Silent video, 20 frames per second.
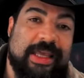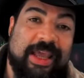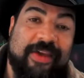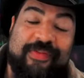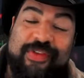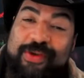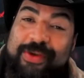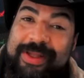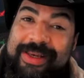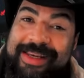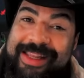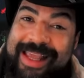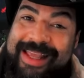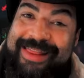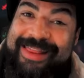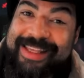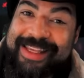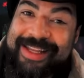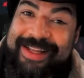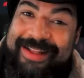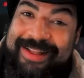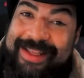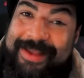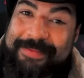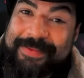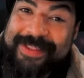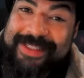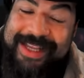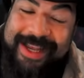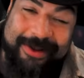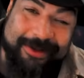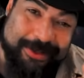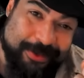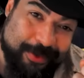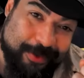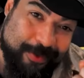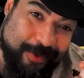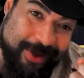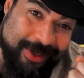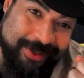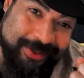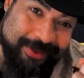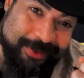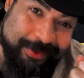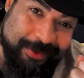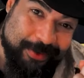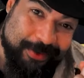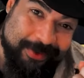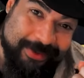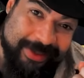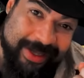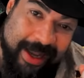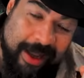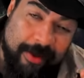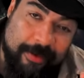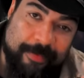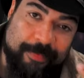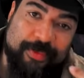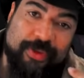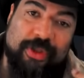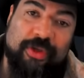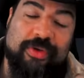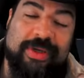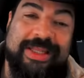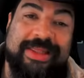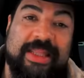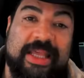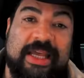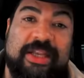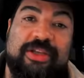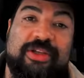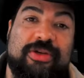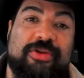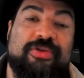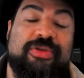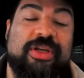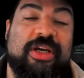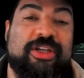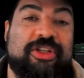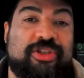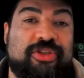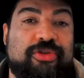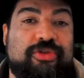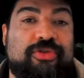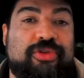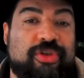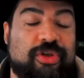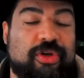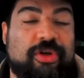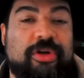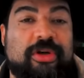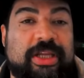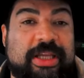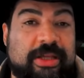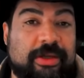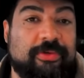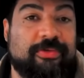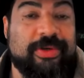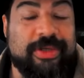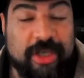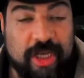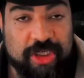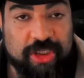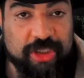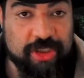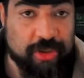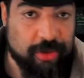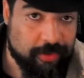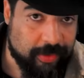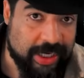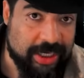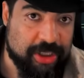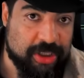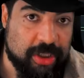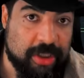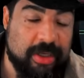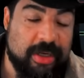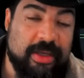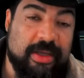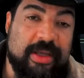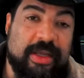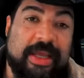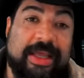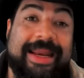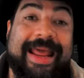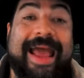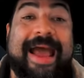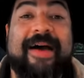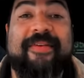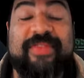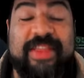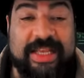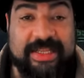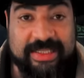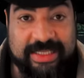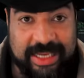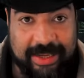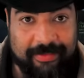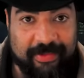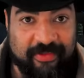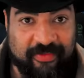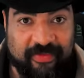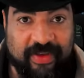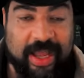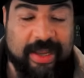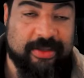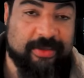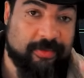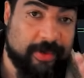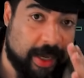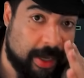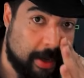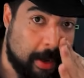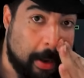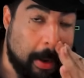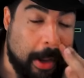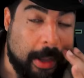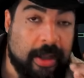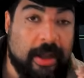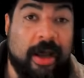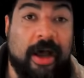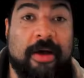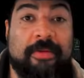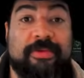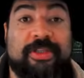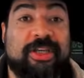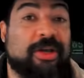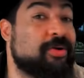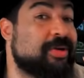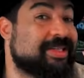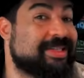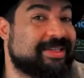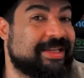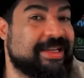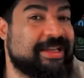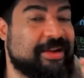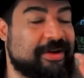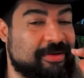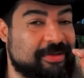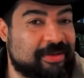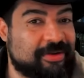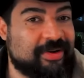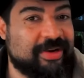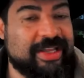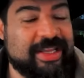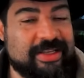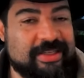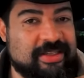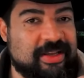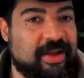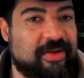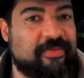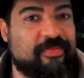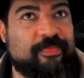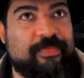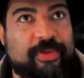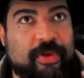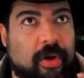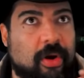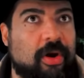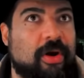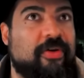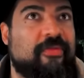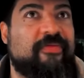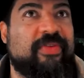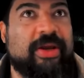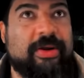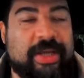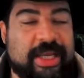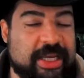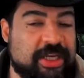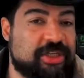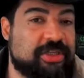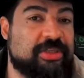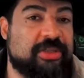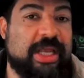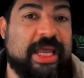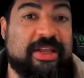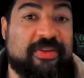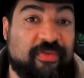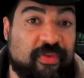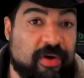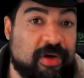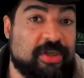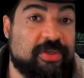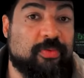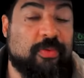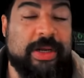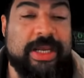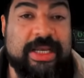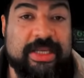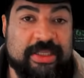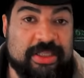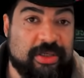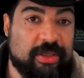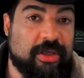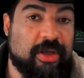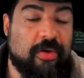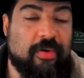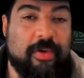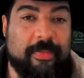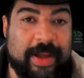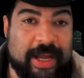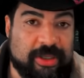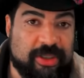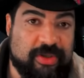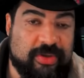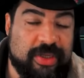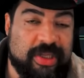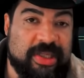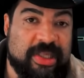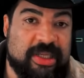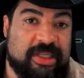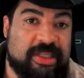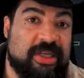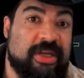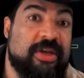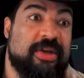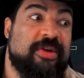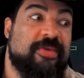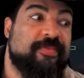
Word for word: If you can get the Eclipse down to a one turn cooldown, you can then use a two turn heal reduction duration and have that same effect, right? Um, so it's you know there is there are variations as far as ways to go about doing this.